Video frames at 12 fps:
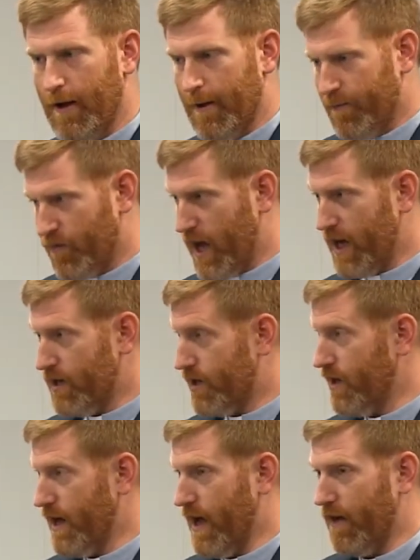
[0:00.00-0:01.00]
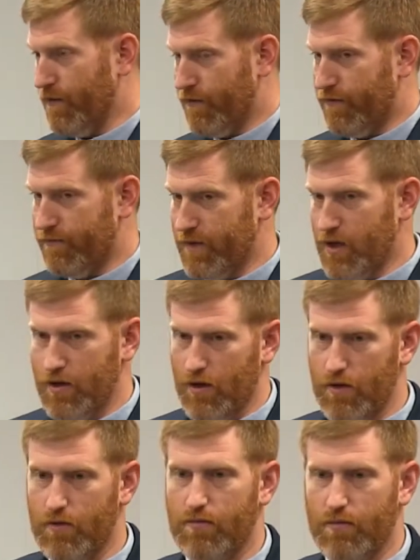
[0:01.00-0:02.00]
They didn't have,
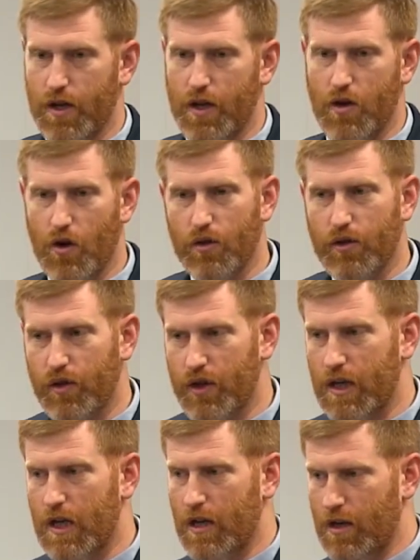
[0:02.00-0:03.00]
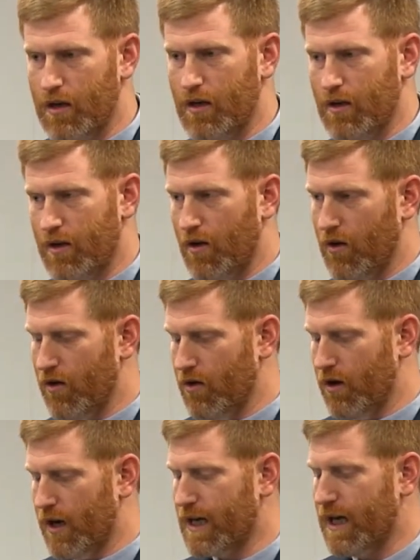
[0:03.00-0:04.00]
an earthly king or
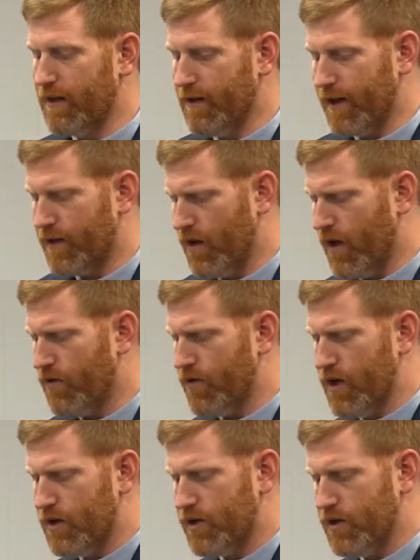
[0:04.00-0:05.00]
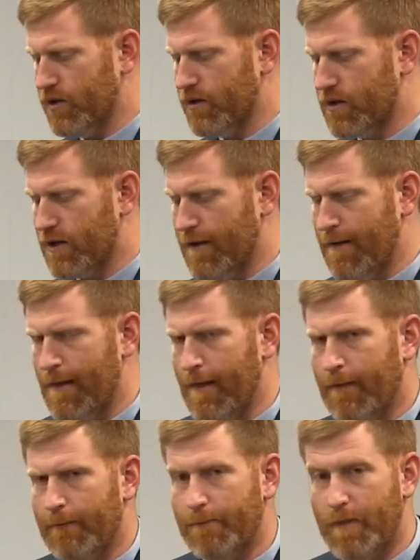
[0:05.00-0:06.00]
a king like the other nations.
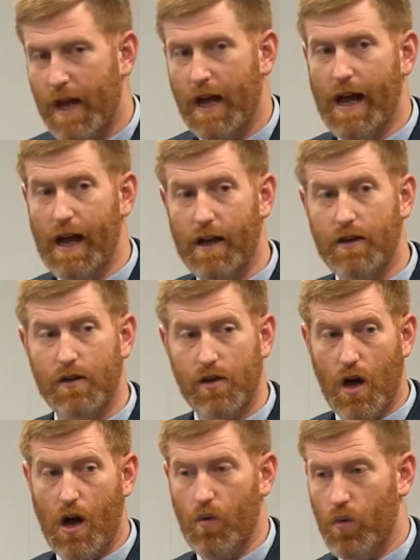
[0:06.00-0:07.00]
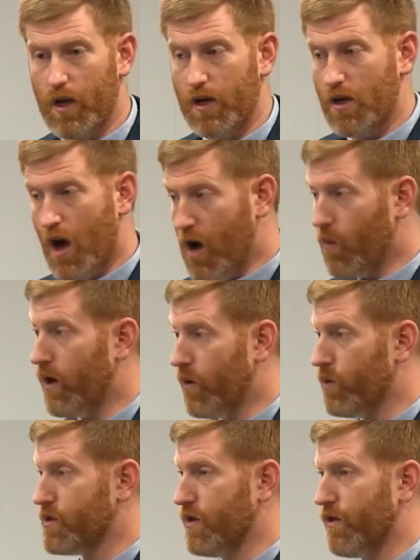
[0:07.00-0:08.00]
They had Yahweh. Yahweh
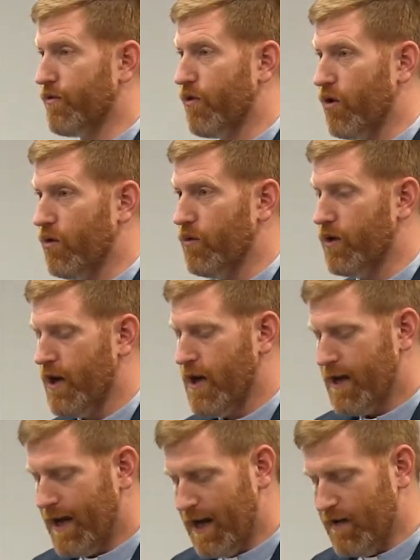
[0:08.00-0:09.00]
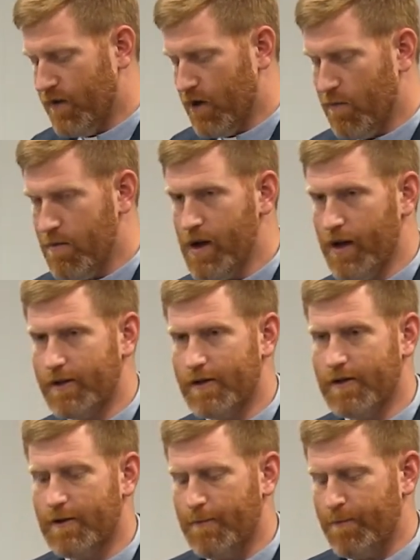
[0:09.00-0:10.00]
was enthroned in their
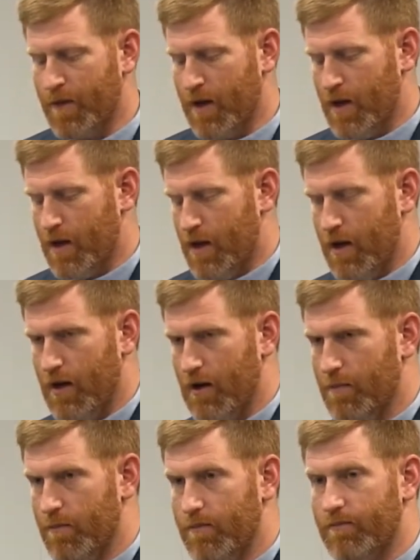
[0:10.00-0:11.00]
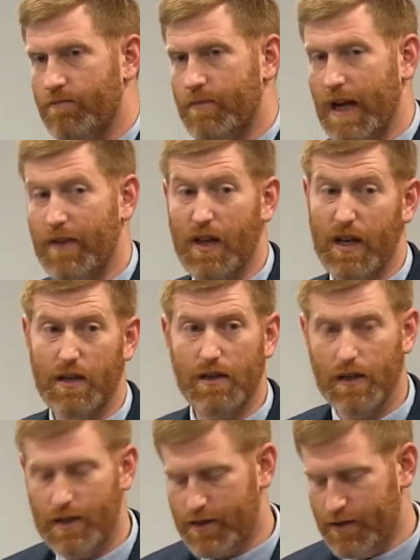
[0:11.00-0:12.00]
midst, and they didn't
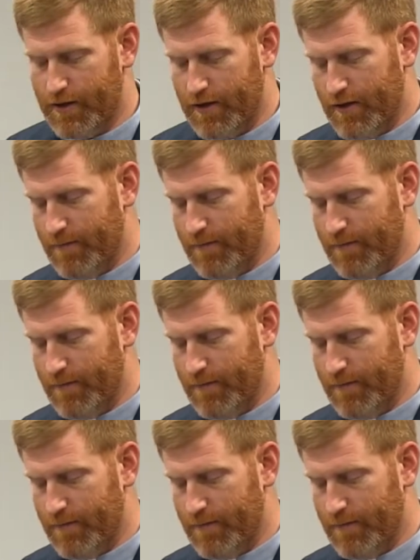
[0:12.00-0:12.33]
listen to him.